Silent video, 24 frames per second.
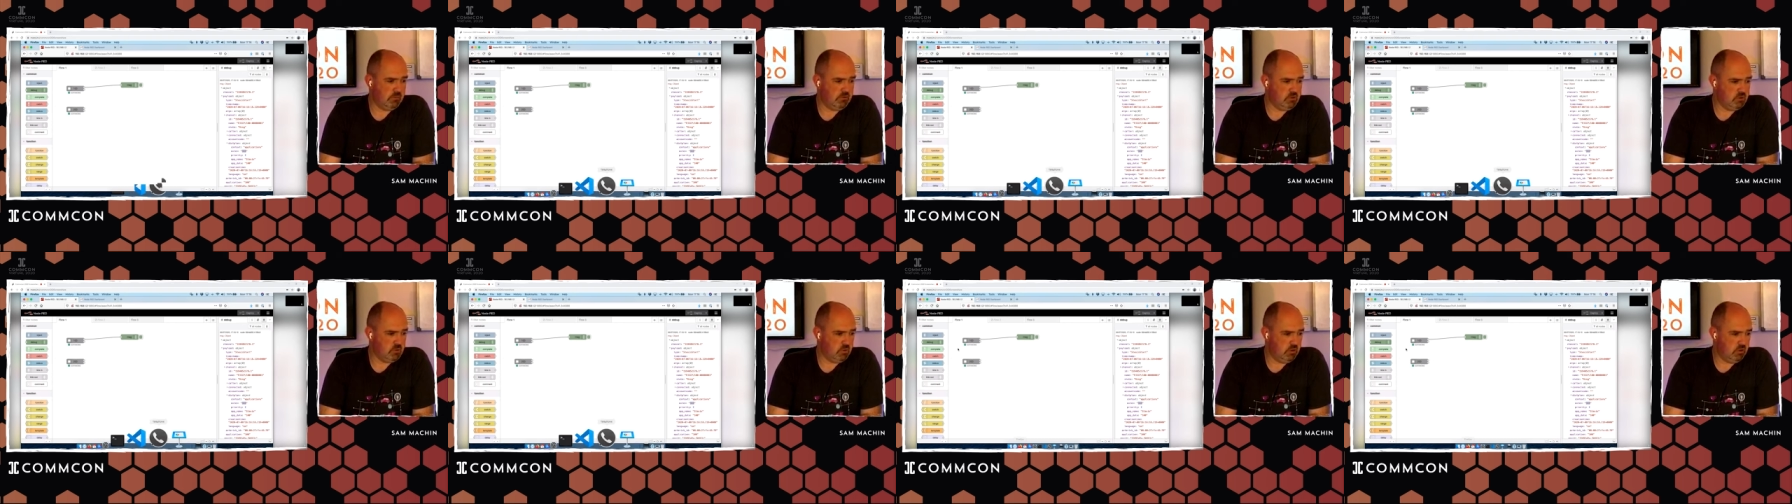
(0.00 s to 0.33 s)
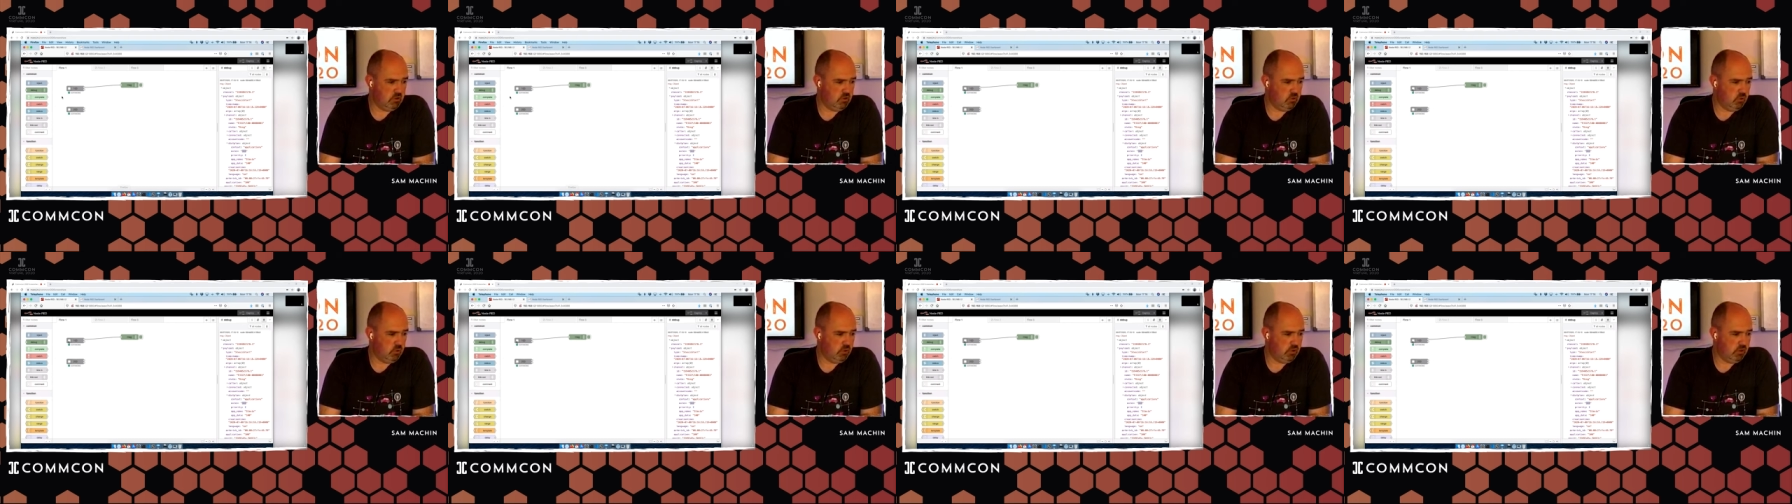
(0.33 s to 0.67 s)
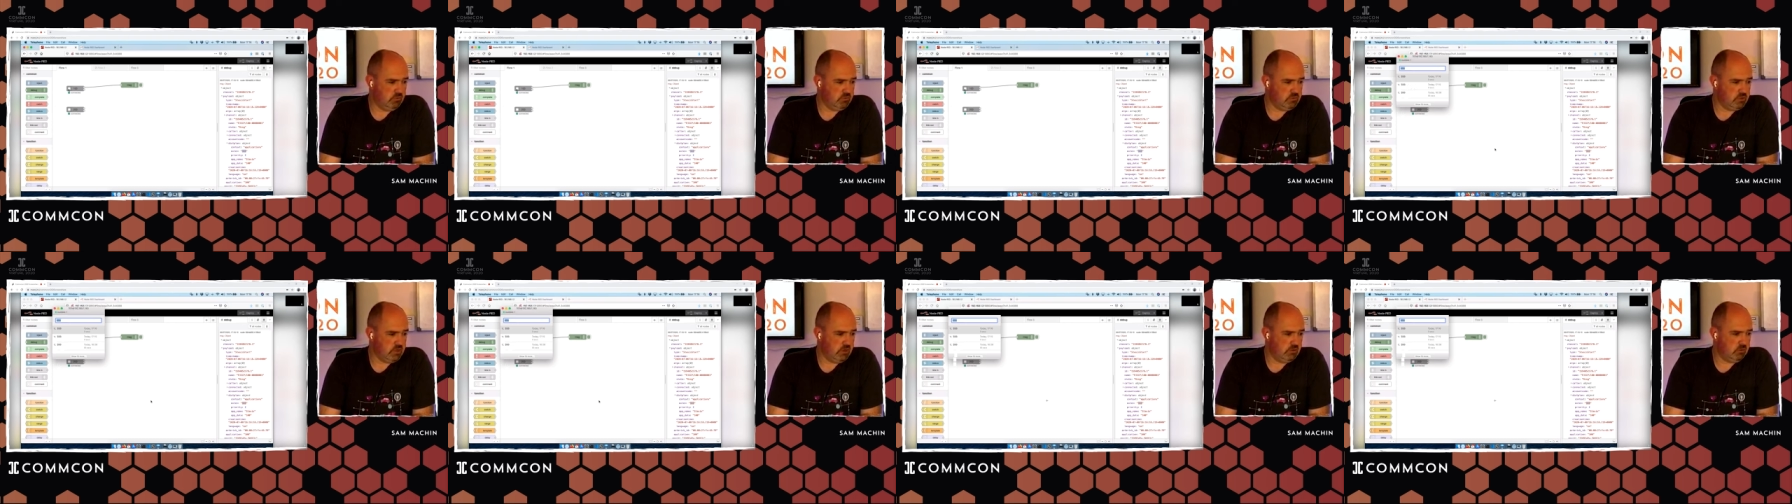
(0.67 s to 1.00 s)
happens when a call
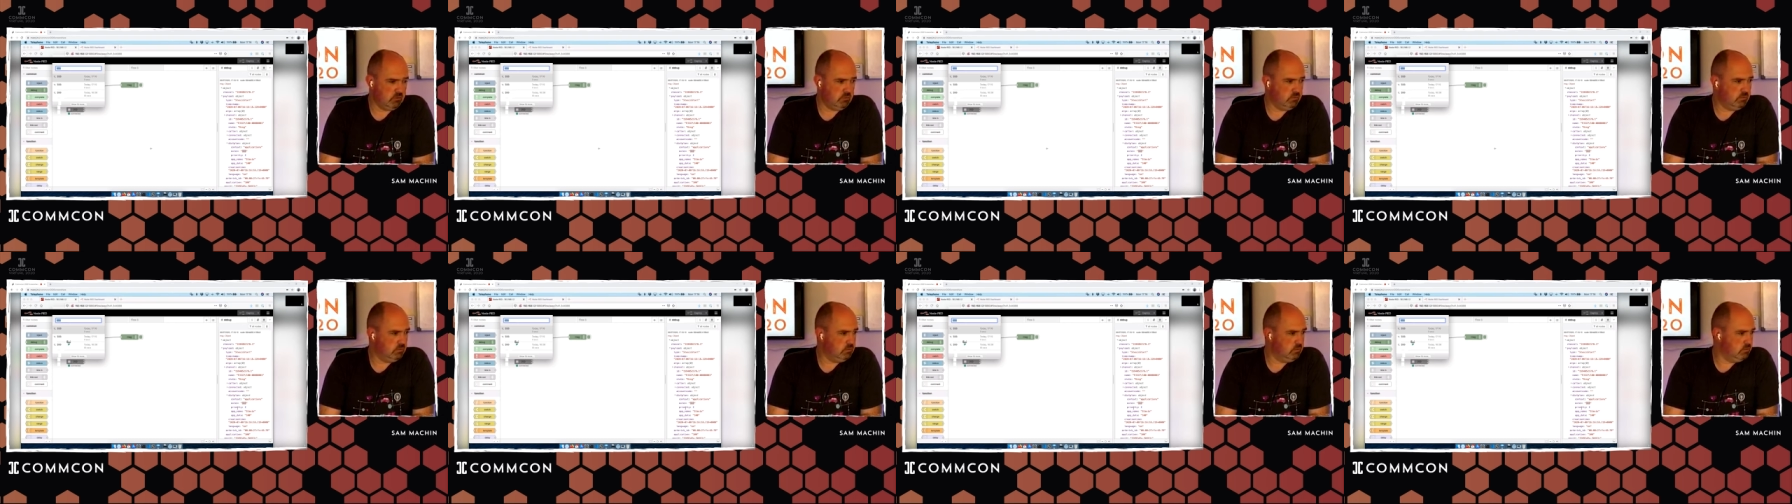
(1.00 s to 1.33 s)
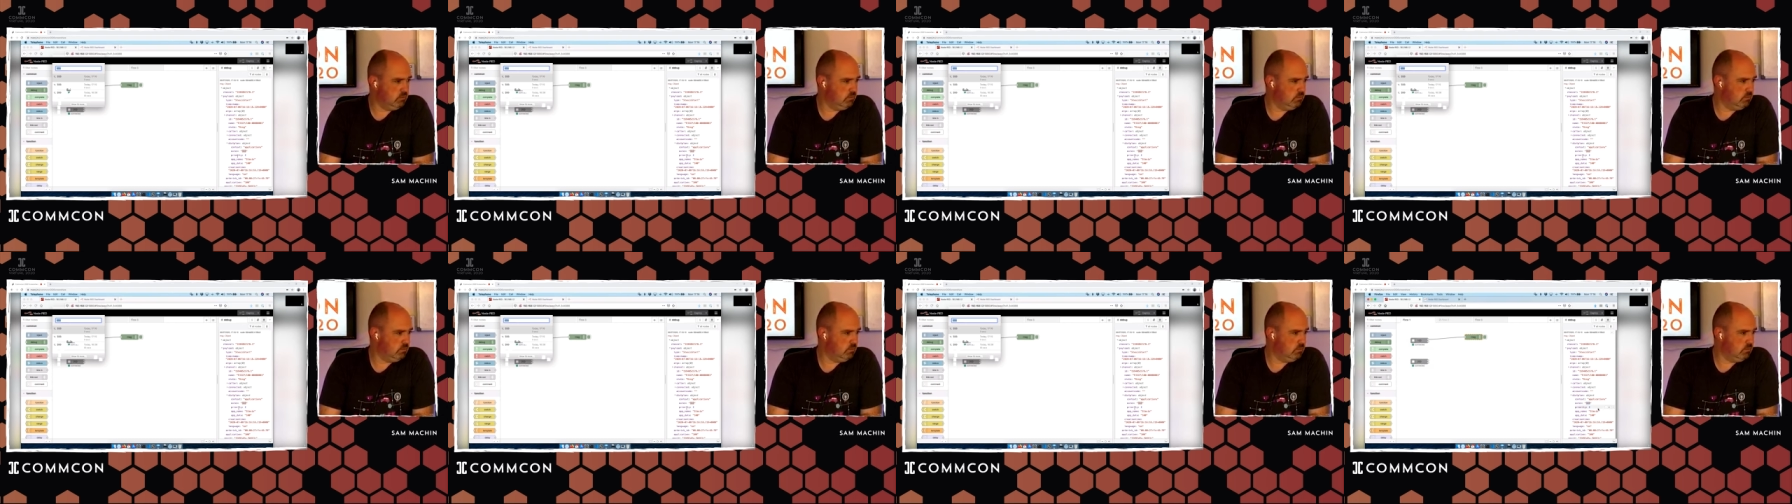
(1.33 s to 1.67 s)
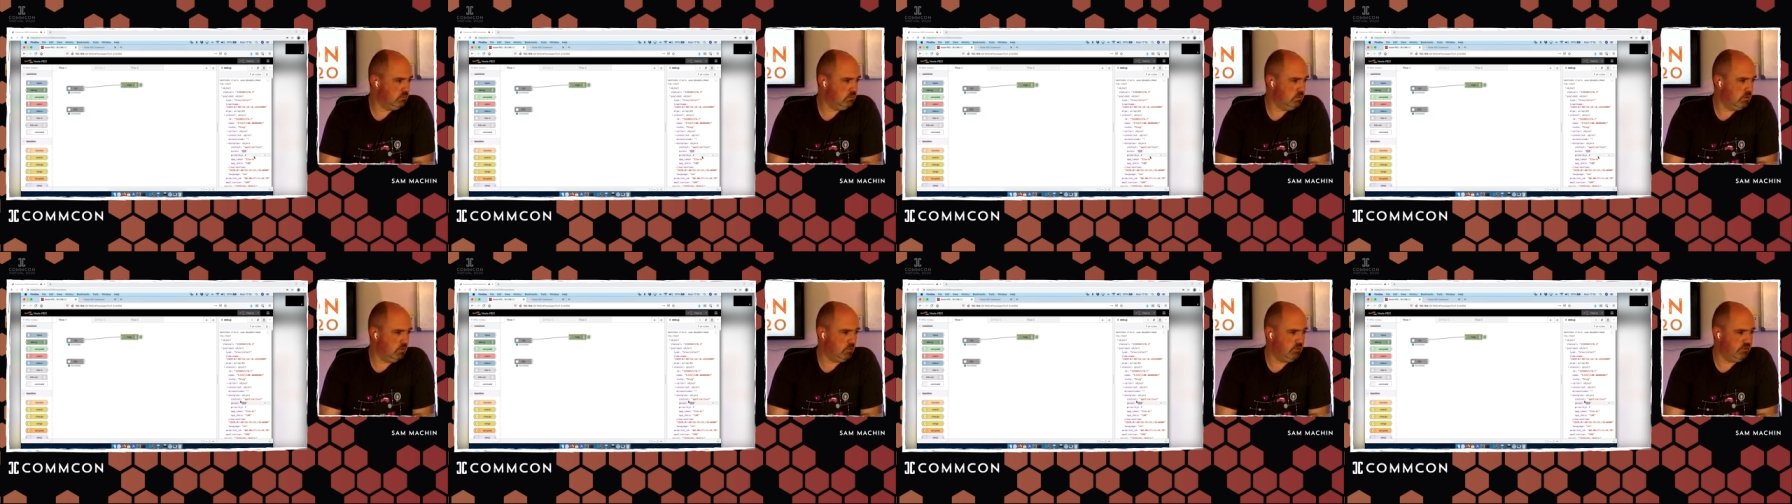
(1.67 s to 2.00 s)
comes out,
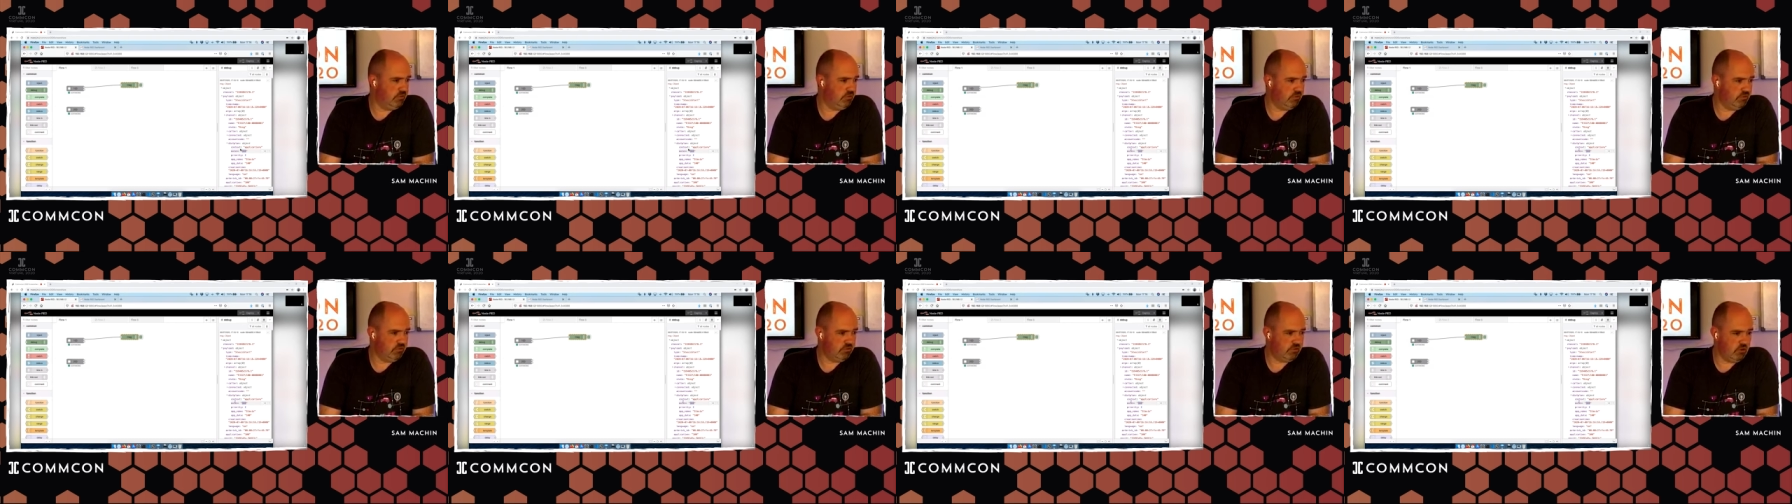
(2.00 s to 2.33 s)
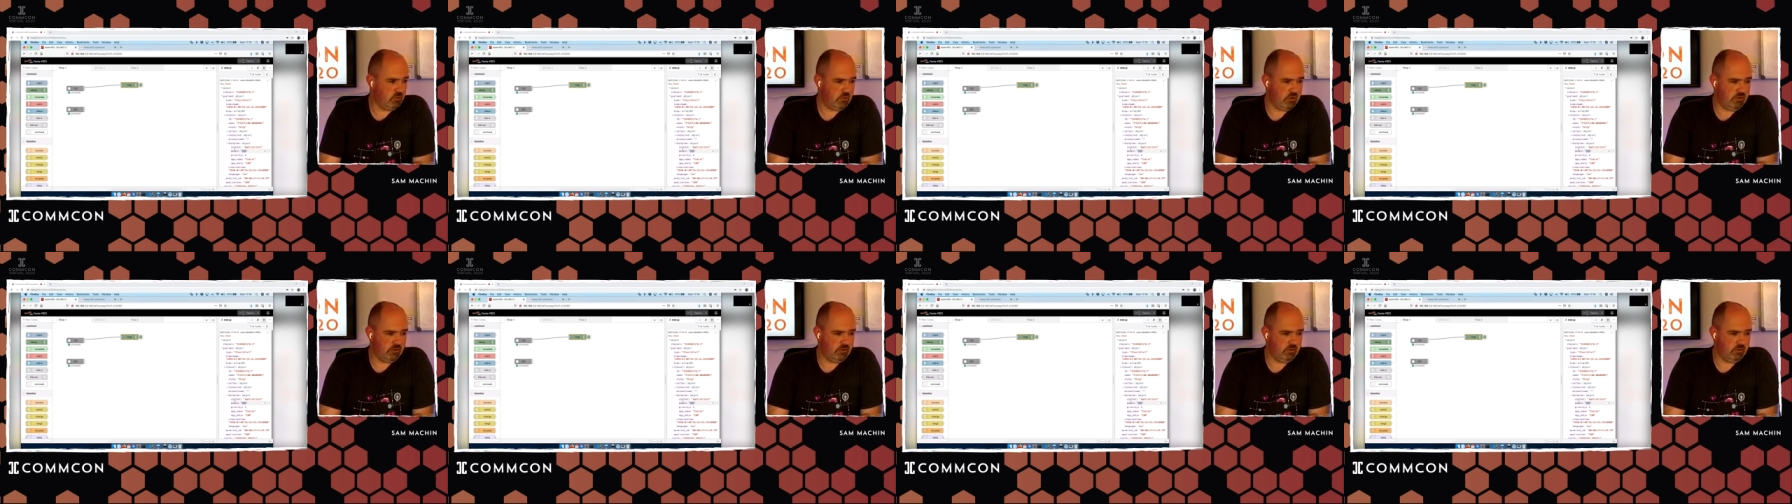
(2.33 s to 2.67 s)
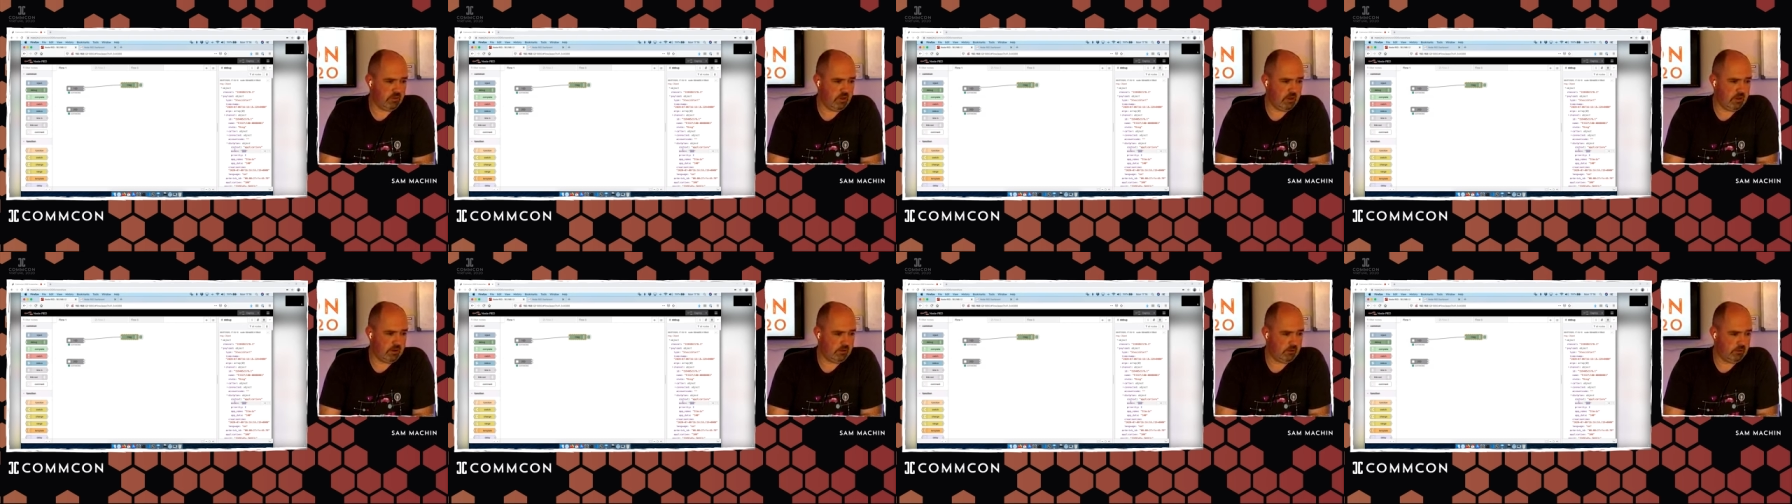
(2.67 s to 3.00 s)
and we've just
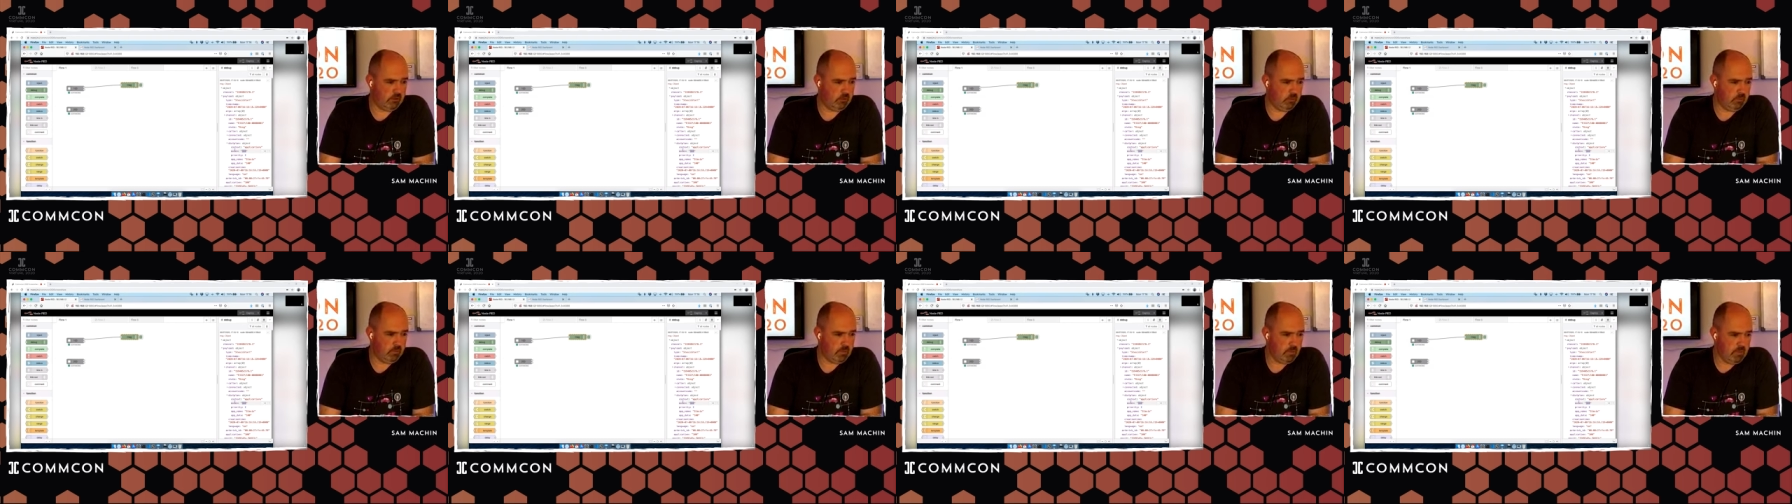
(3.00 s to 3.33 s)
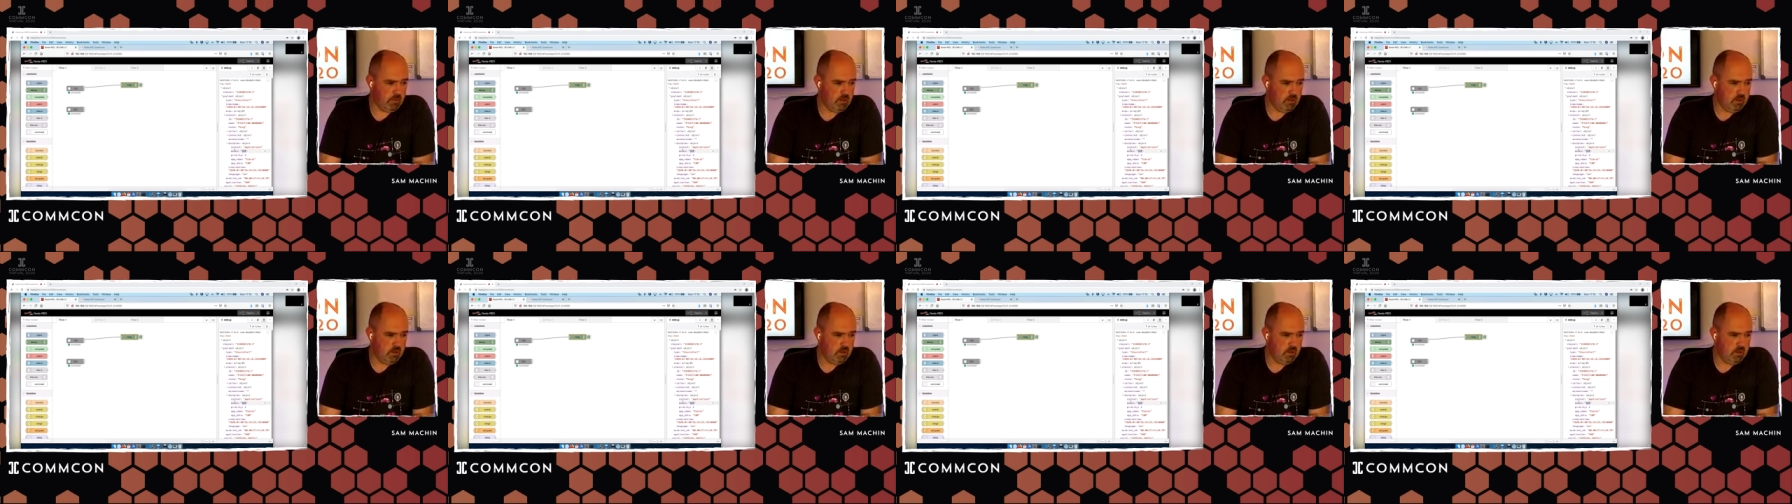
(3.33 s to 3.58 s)
terminated that call.